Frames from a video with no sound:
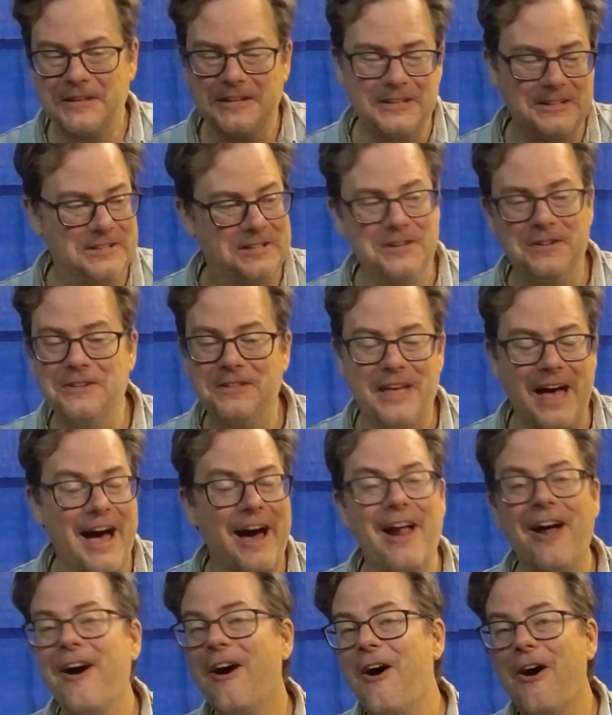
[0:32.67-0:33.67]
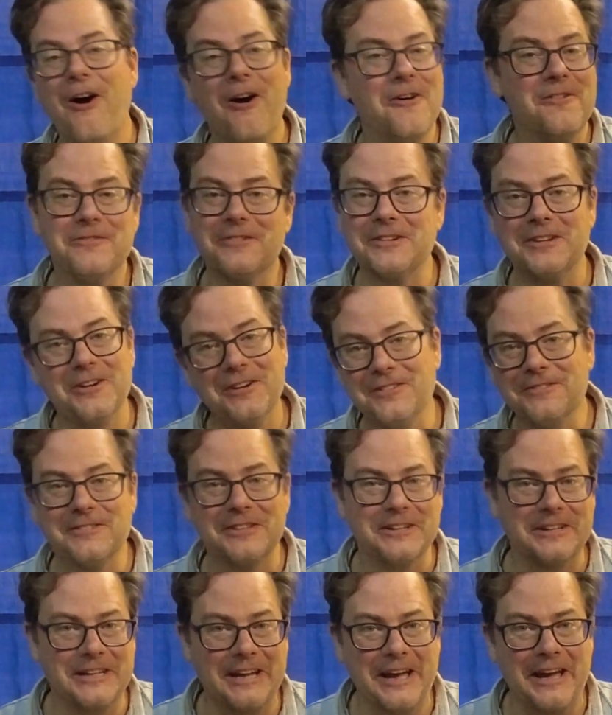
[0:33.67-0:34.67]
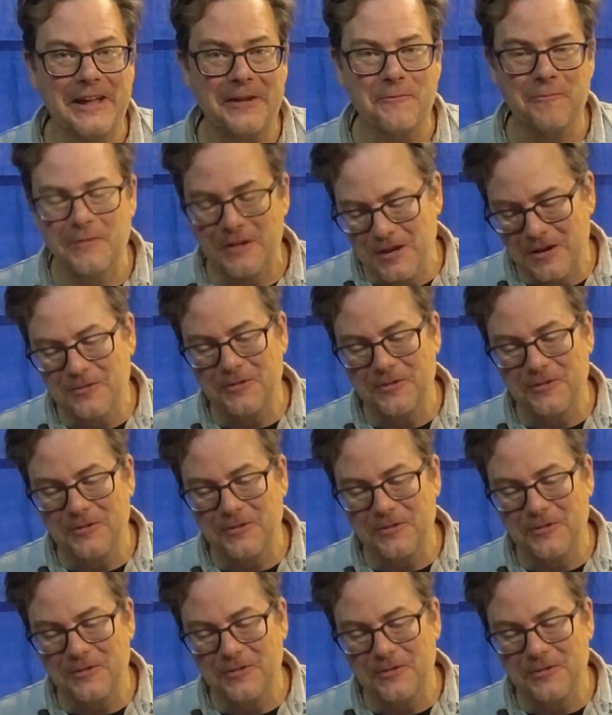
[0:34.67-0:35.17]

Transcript: You do that over and over again.